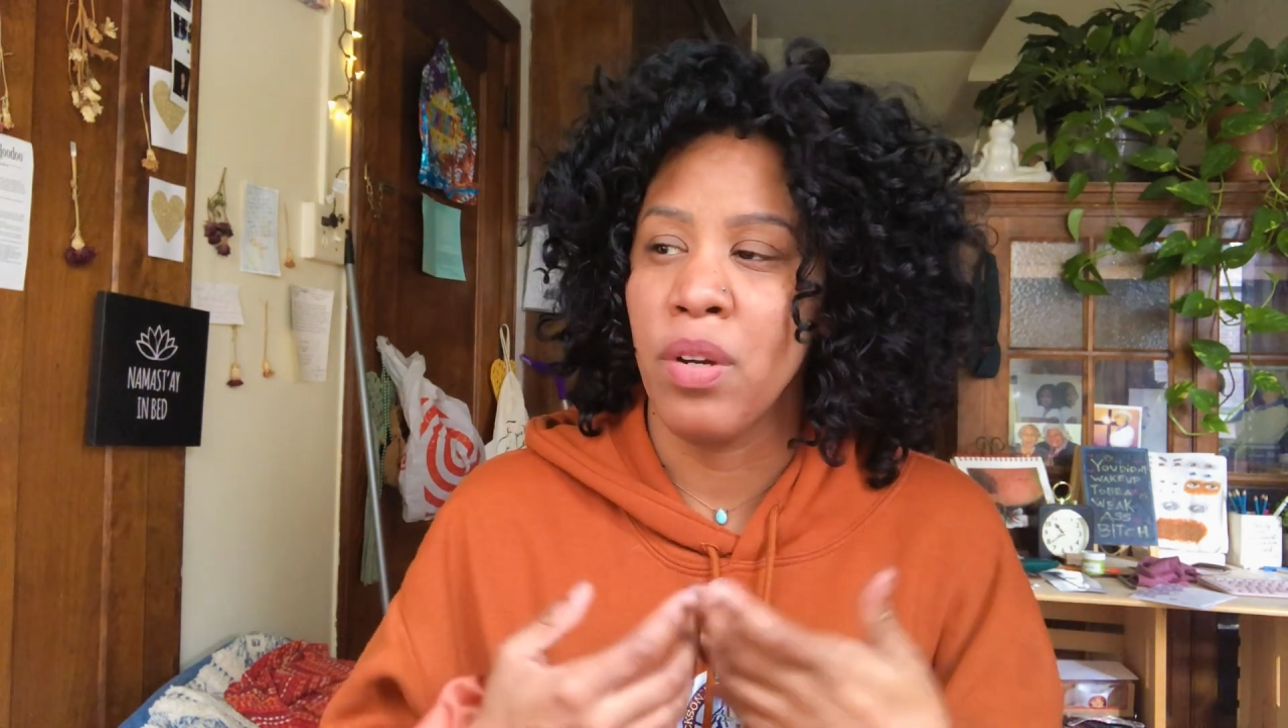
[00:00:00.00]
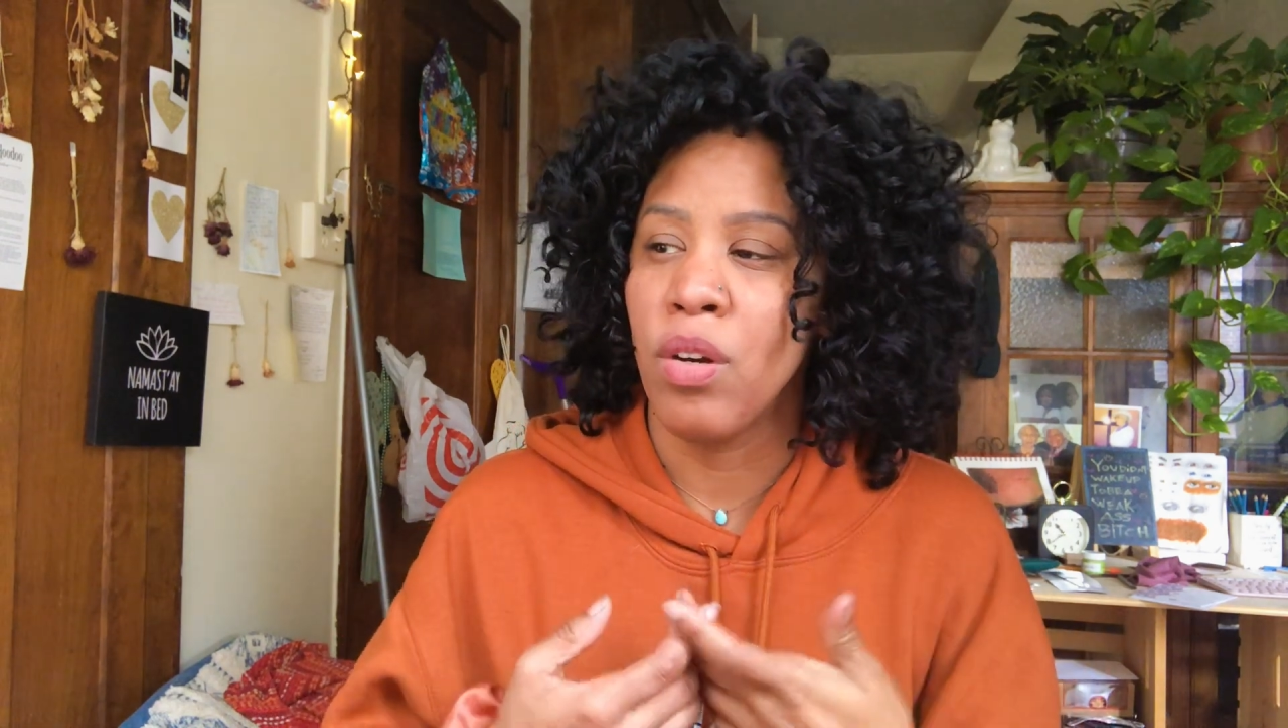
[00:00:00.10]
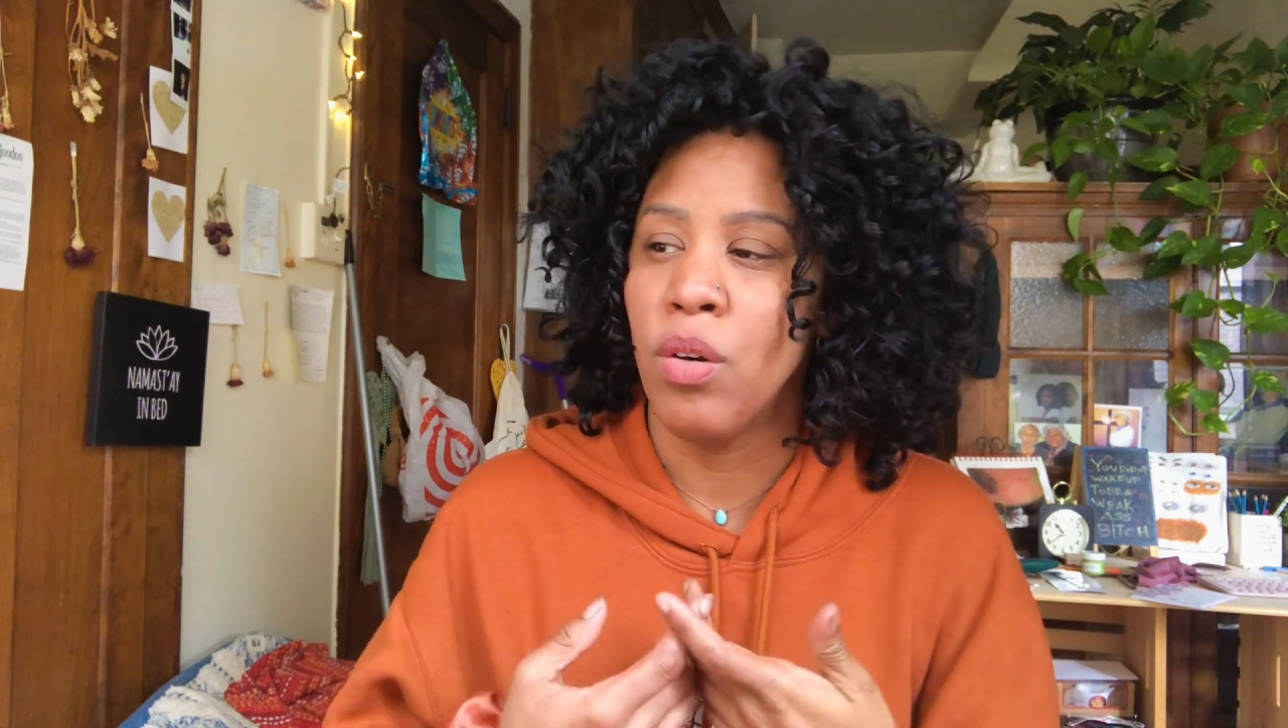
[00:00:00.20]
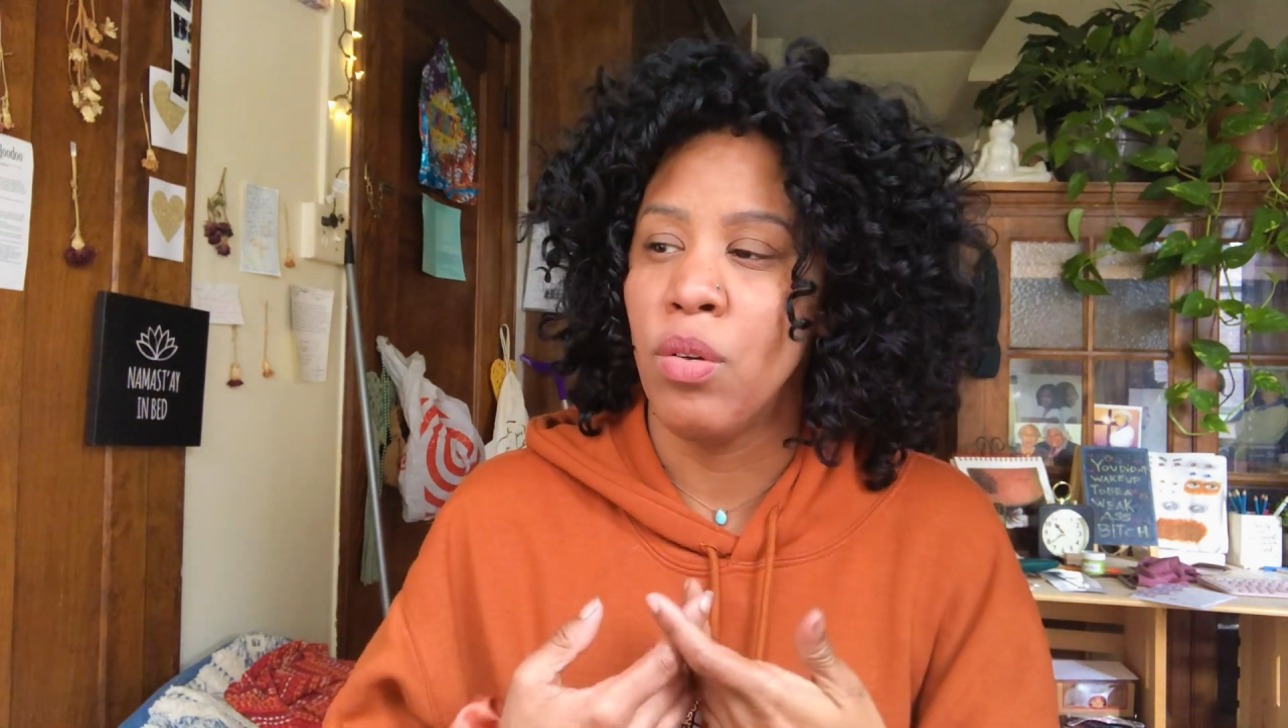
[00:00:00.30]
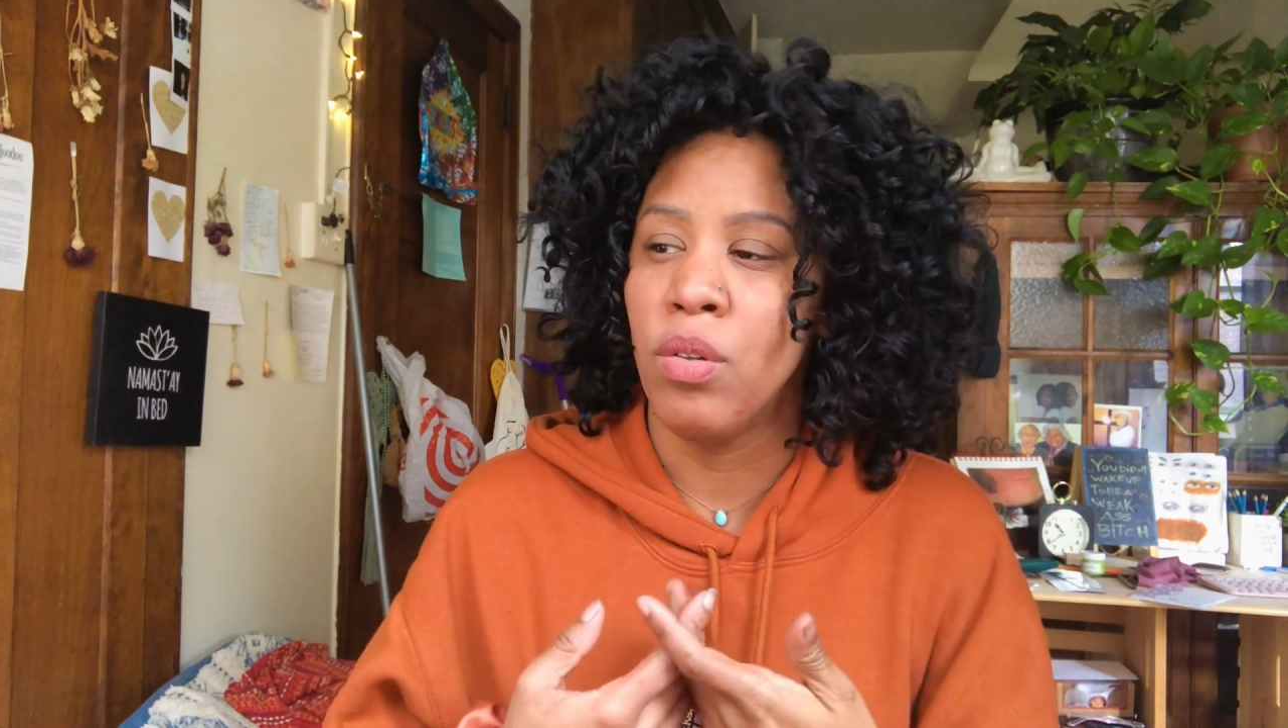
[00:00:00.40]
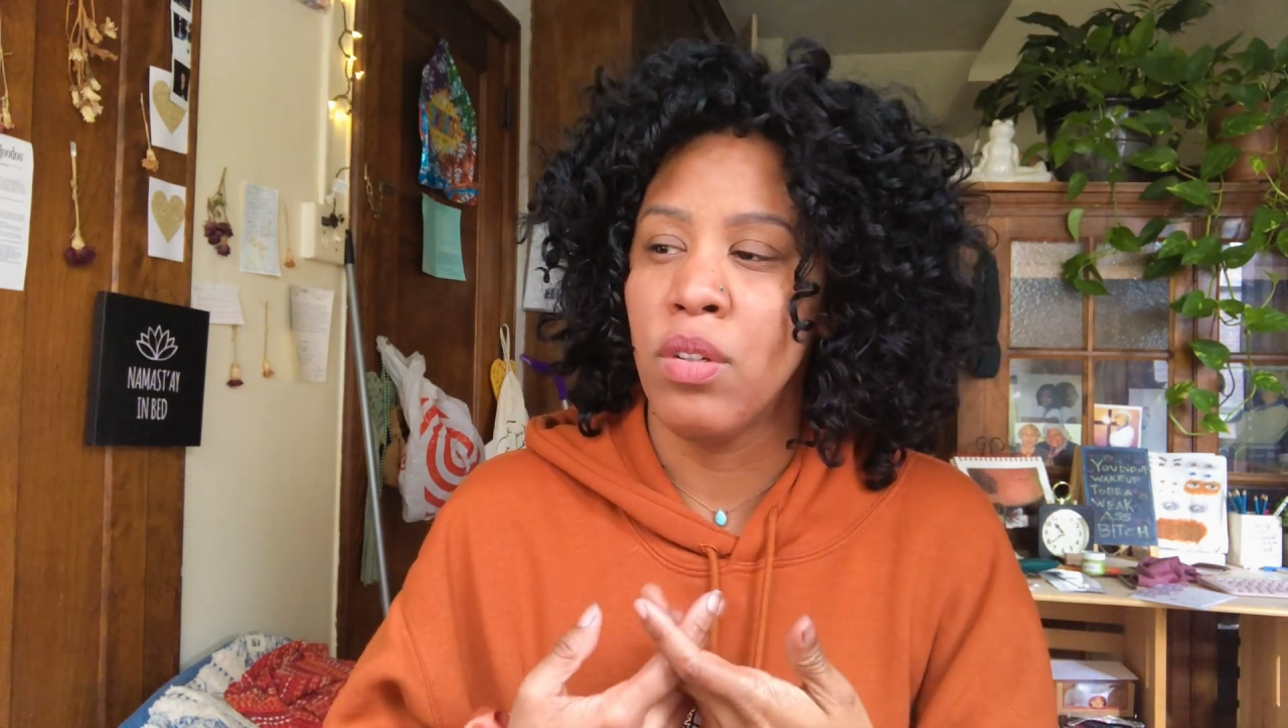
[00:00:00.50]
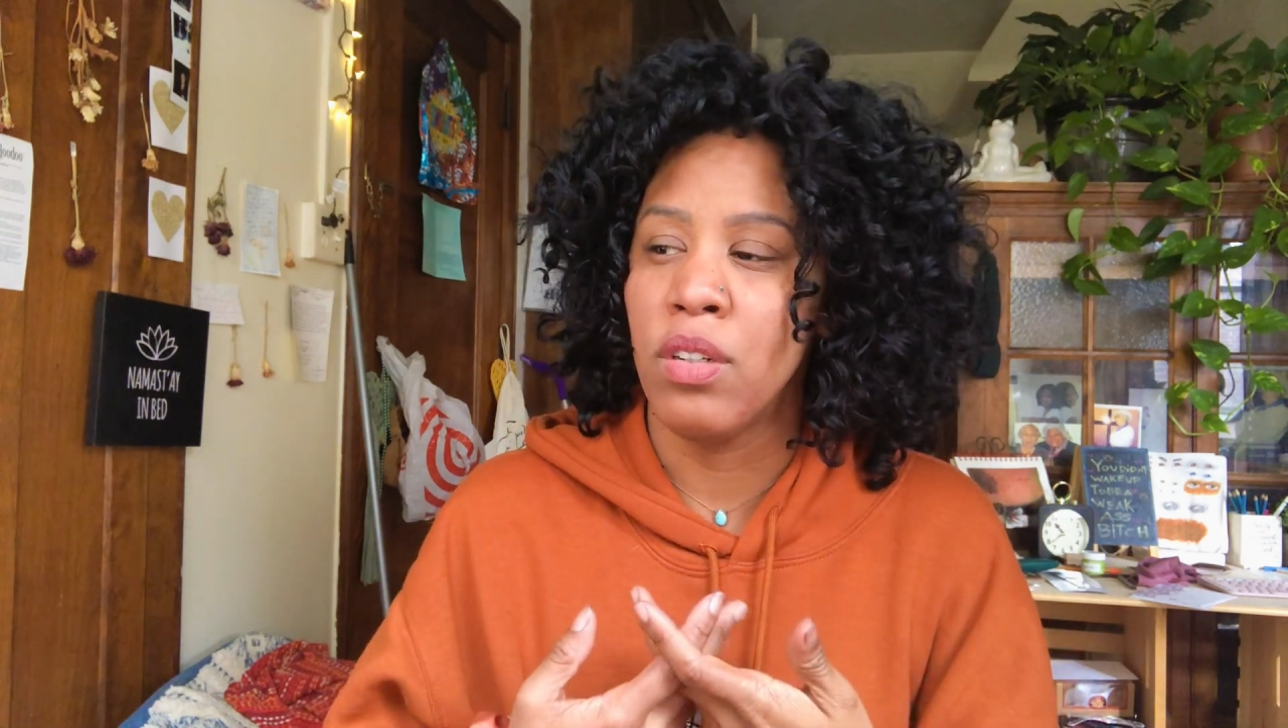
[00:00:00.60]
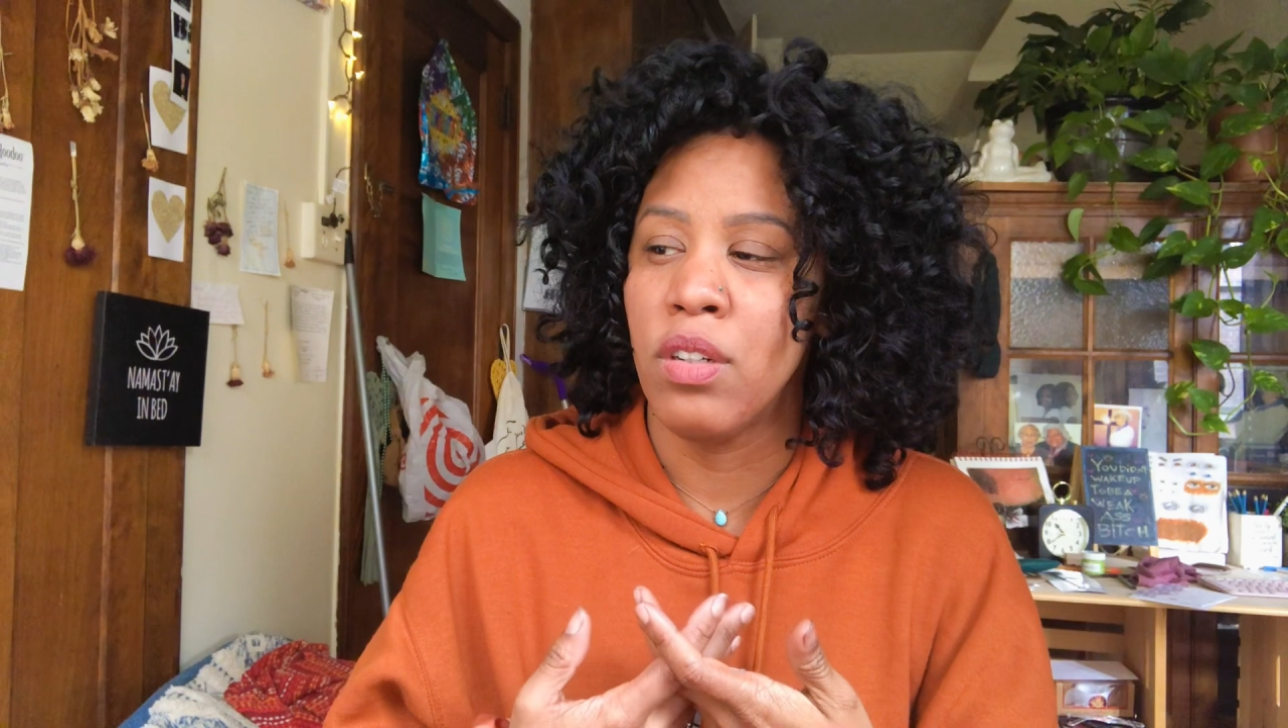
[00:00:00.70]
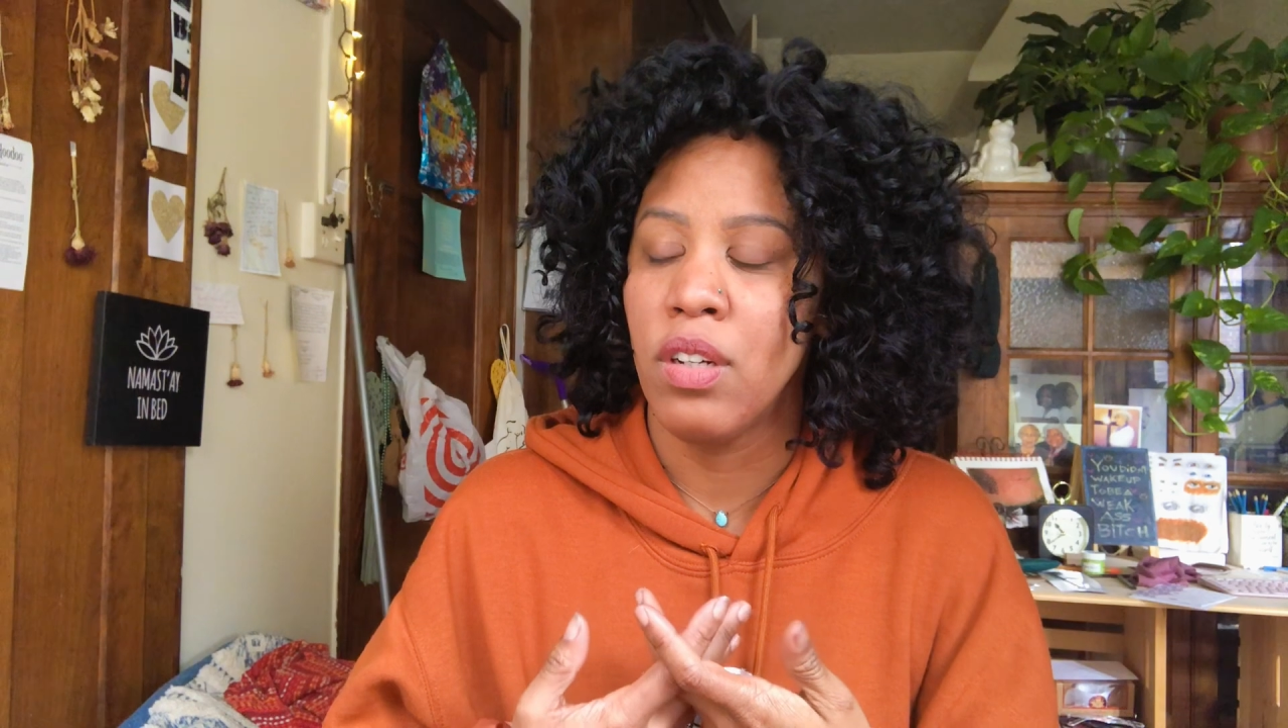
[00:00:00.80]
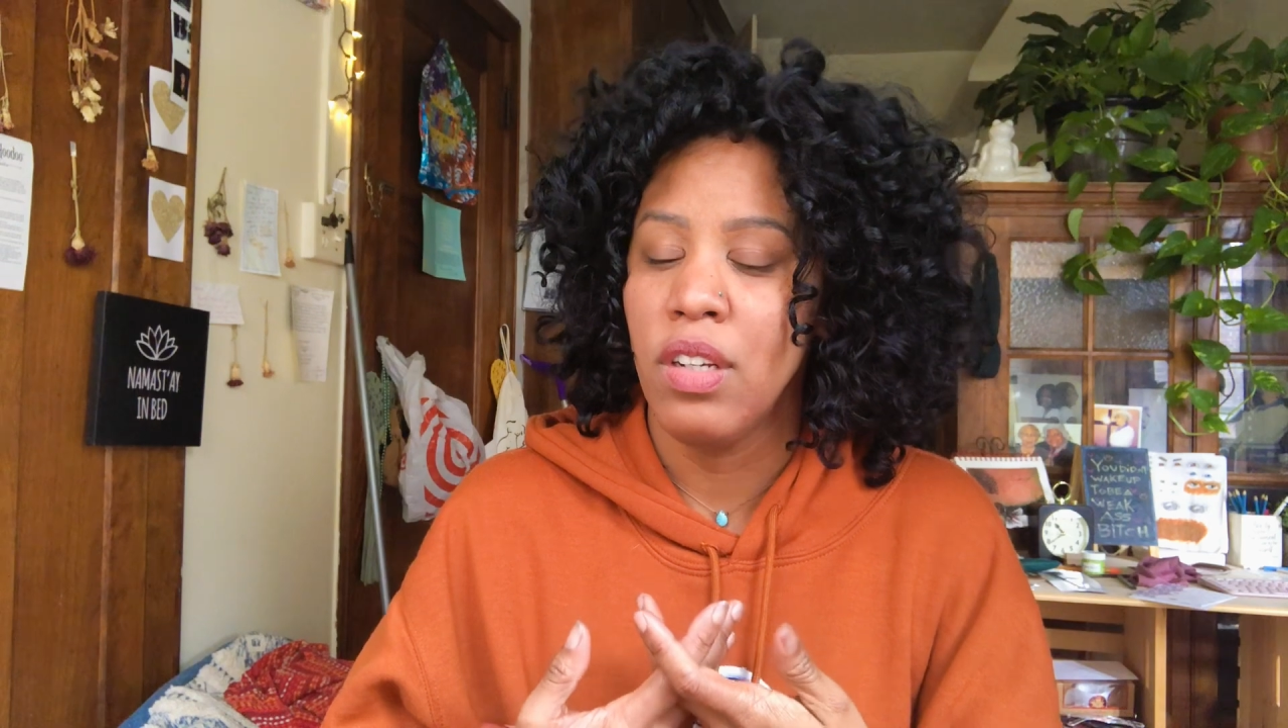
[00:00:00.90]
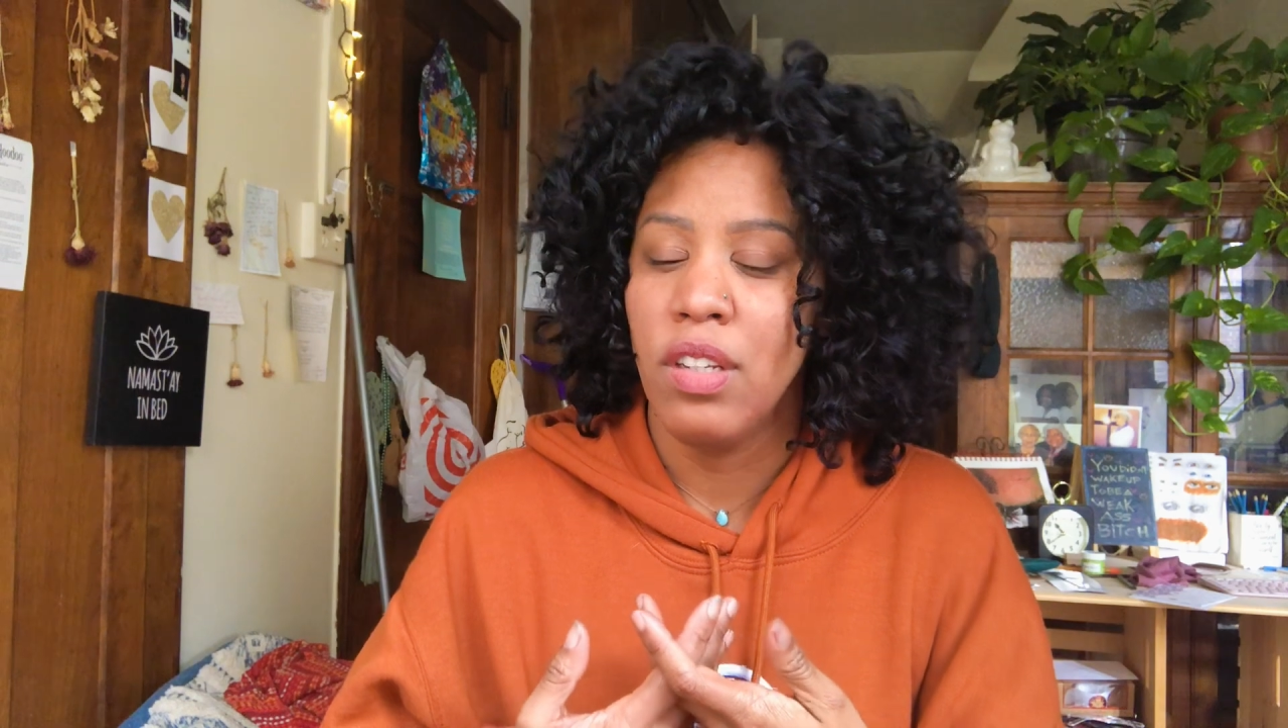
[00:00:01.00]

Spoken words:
goal or